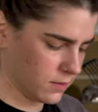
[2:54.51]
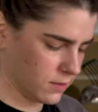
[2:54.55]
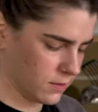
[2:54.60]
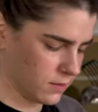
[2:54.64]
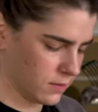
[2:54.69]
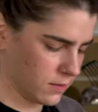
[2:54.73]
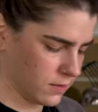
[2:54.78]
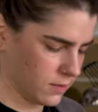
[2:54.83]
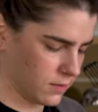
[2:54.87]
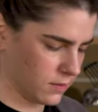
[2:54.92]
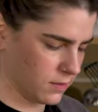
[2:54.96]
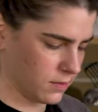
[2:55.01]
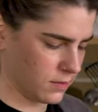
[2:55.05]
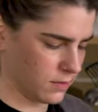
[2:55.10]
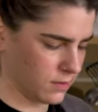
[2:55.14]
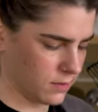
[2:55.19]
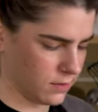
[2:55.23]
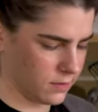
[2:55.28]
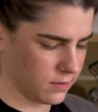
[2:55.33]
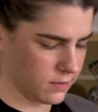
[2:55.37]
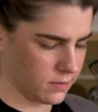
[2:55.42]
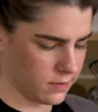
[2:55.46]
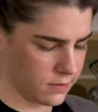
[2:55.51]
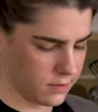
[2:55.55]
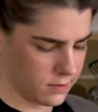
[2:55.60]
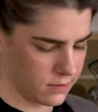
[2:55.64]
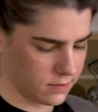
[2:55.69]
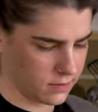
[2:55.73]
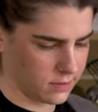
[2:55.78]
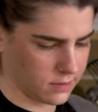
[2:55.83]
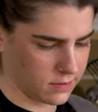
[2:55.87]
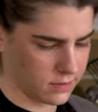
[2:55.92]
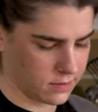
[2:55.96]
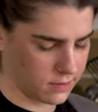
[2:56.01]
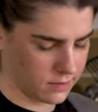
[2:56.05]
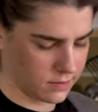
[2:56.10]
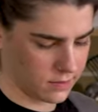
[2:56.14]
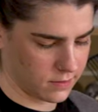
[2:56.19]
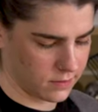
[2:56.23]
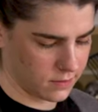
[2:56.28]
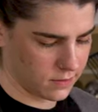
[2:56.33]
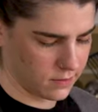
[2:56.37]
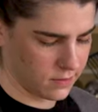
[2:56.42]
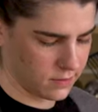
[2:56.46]

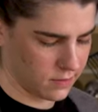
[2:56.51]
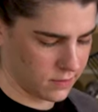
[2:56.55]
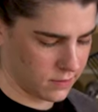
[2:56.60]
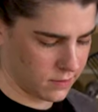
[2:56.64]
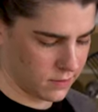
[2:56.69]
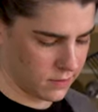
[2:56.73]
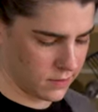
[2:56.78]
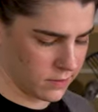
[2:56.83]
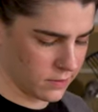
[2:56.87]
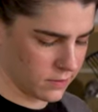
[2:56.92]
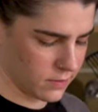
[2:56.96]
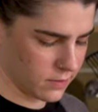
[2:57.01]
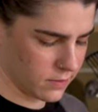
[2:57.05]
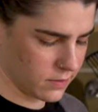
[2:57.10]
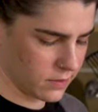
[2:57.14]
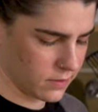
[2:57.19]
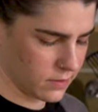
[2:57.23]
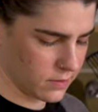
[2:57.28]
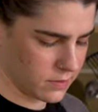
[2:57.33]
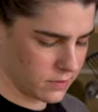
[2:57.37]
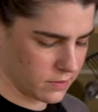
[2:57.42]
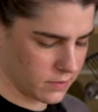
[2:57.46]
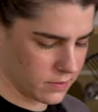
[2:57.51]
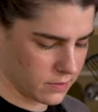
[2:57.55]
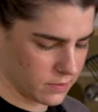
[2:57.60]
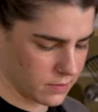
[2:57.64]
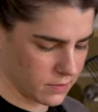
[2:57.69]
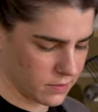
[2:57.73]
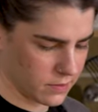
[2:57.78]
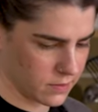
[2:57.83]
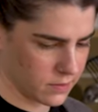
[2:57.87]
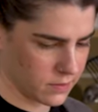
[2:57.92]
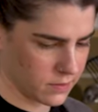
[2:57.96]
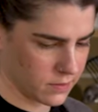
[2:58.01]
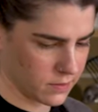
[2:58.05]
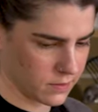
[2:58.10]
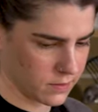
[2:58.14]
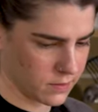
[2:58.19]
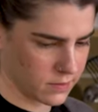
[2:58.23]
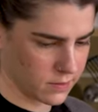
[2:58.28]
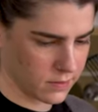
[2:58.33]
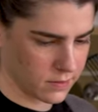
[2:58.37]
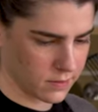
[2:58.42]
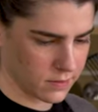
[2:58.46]

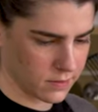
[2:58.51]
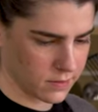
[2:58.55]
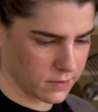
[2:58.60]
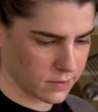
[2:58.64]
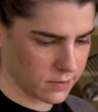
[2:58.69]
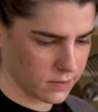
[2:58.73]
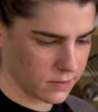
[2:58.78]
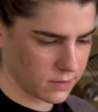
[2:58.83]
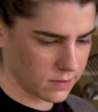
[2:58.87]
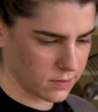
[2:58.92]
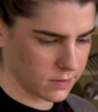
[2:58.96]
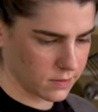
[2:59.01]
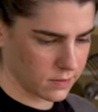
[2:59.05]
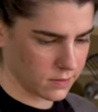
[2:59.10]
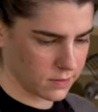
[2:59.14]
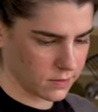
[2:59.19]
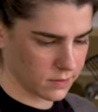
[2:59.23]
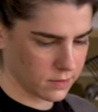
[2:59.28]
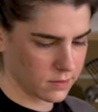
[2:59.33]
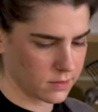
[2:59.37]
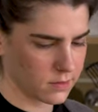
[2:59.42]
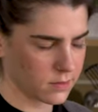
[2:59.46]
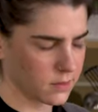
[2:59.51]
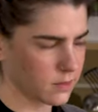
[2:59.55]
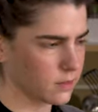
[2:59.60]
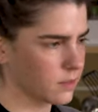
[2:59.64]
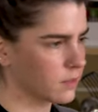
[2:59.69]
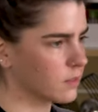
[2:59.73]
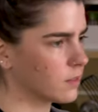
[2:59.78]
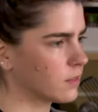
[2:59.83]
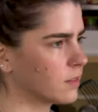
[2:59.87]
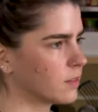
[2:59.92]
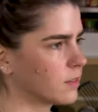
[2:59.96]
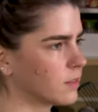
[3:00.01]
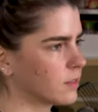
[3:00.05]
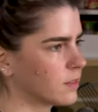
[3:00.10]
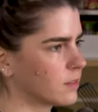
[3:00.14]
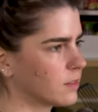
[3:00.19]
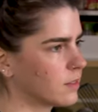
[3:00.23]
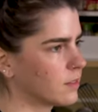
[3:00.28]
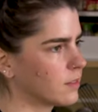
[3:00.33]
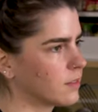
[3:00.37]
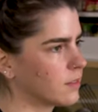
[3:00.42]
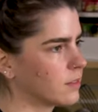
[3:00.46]

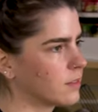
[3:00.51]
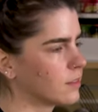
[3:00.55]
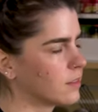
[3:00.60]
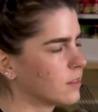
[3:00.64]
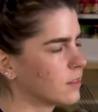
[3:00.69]
This person isn't speaking.